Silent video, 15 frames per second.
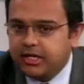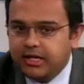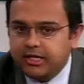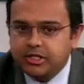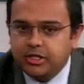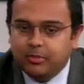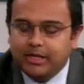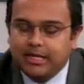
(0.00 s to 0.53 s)

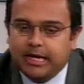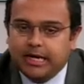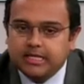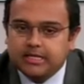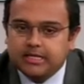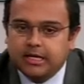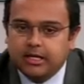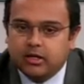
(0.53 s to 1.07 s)
NHLBI
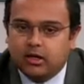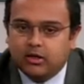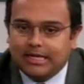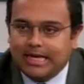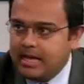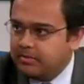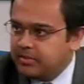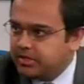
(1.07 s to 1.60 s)
study called
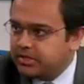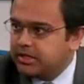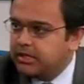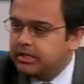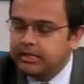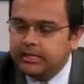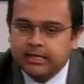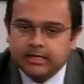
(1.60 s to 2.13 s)

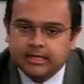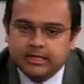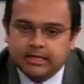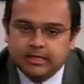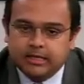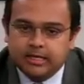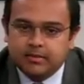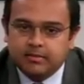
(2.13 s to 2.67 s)
Amnesty,
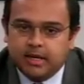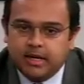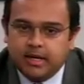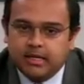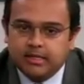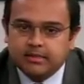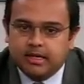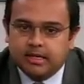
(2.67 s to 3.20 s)
led
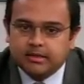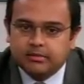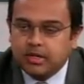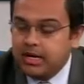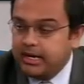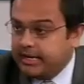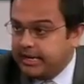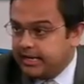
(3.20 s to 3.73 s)
by Dr.
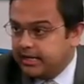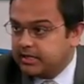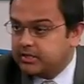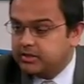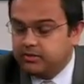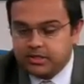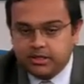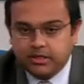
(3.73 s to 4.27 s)
Brian Annex,
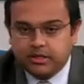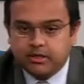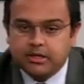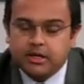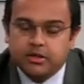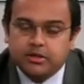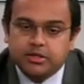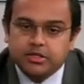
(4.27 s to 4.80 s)
who was here, and
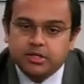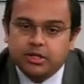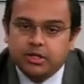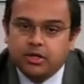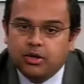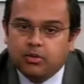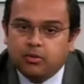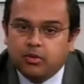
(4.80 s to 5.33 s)
others,
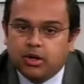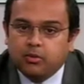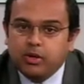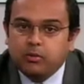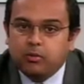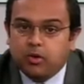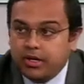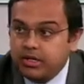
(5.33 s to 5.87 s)
where we
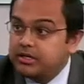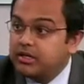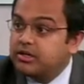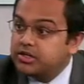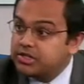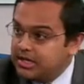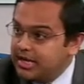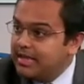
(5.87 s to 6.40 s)
wanted to
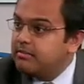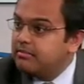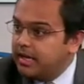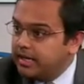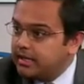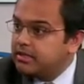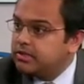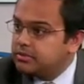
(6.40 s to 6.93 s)
understand the
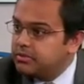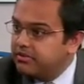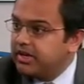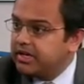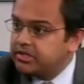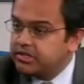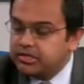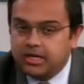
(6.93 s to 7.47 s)
mechanism of
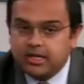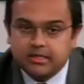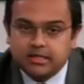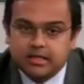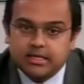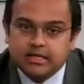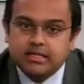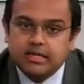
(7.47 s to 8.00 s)
exercise.
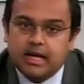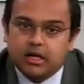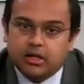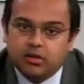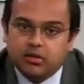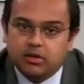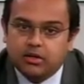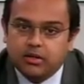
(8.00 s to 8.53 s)
It's not
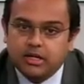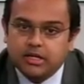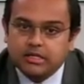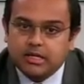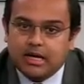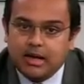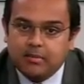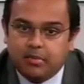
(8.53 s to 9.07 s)
clear. It's
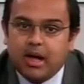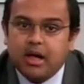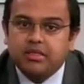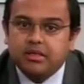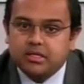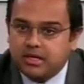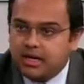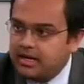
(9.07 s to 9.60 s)

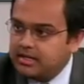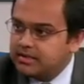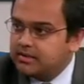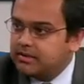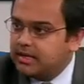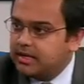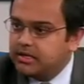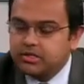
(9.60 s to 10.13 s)
hypothesized
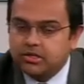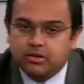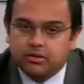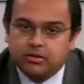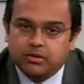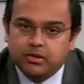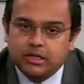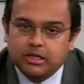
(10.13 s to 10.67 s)
that it's
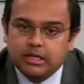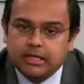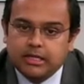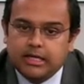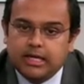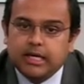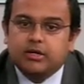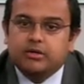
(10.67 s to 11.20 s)
through
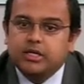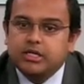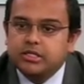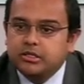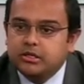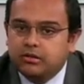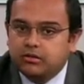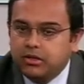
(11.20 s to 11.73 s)

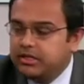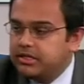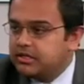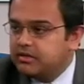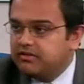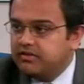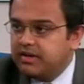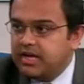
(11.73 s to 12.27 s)
increased release
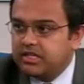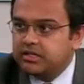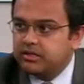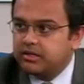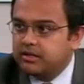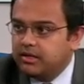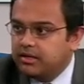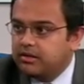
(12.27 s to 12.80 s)
of
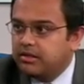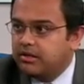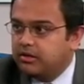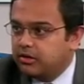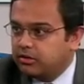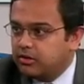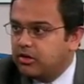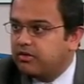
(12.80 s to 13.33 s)
vascular
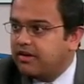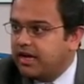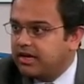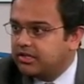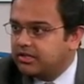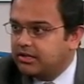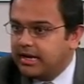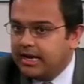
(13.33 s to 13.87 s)
endothelial growth
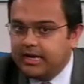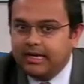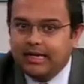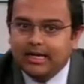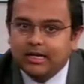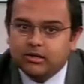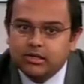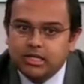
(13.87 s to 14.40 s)
factor and
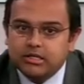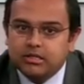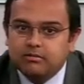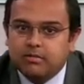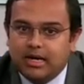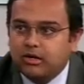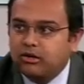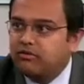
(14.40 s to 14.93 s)
increased
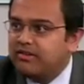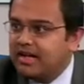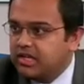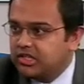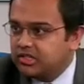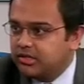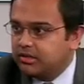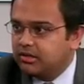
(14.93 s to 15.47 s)

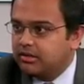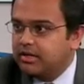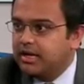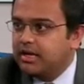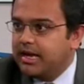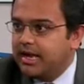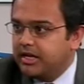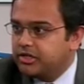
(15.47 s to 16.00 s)
microvascular
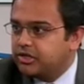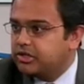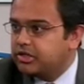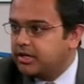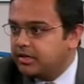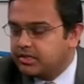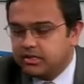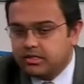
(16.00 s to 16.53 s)

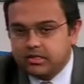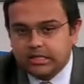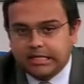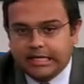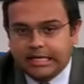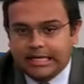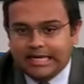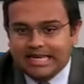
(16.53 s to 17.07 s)
angiogenesis.
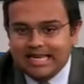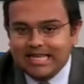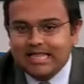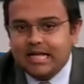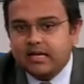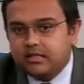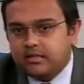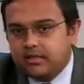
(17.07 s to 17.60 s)
In
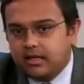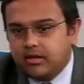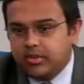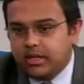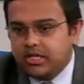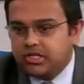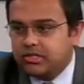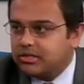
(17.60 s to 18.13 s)
that study,
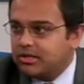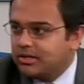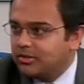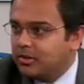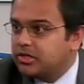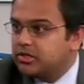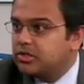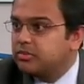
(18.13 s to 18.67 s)
patients
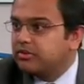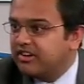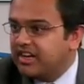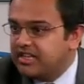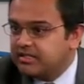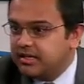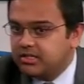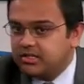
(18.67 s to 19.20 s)
underwent
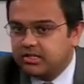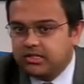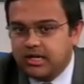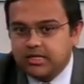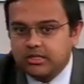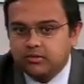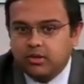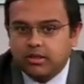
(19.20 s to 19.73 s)
supervised
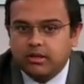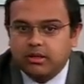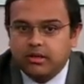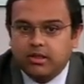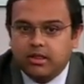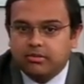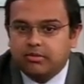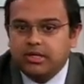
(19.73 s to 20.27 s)
exercise with
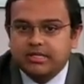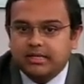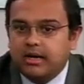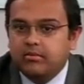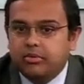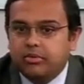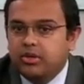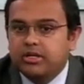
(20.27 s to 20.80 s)
3
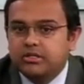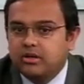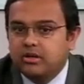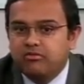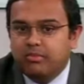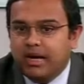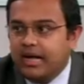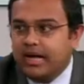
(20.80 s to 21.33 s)
time points of
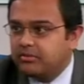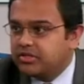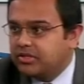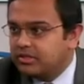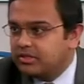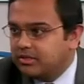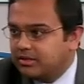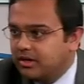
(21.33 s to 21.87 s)

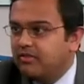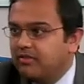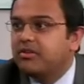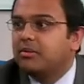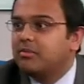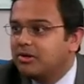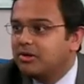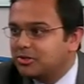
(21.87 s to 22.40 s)
biopsies of
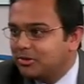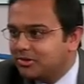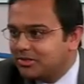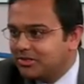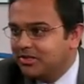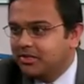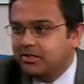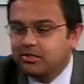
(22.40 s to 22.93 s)
their muscles
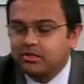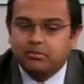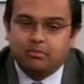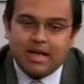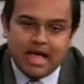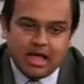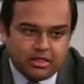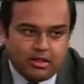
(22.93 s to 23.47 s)
to
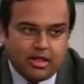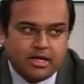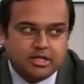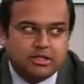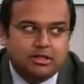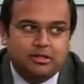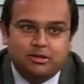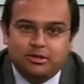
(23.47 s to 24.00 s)

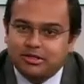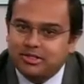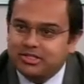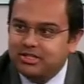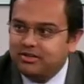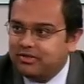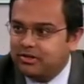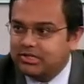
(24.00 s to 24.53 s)
pathologically look to
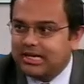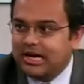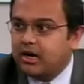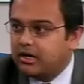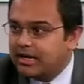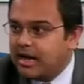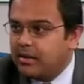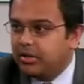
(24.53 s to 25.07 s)
see if there's higher
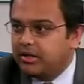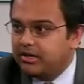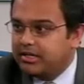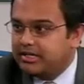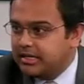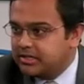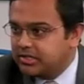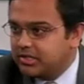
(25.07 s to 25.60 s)
capillary
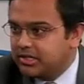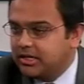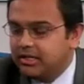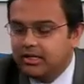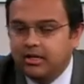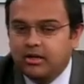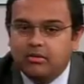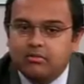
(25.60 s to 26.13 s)
density,
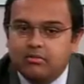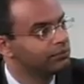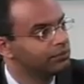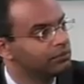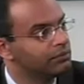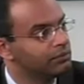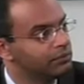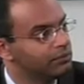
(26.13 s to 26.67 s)

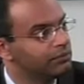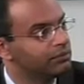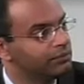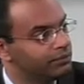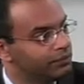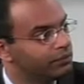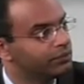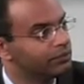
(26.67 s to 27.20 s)
markers for
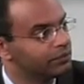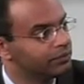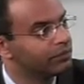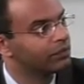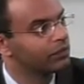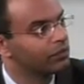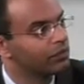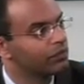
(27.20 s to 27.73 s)
release of the
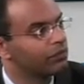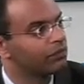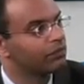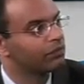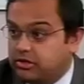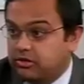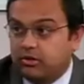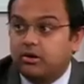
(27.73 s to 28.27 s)
vascular growth
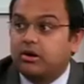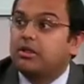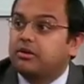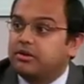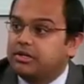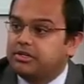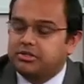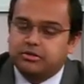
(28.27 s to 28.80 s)
factor, or other
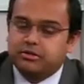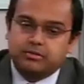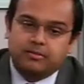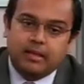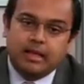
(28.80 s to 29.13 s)
issues.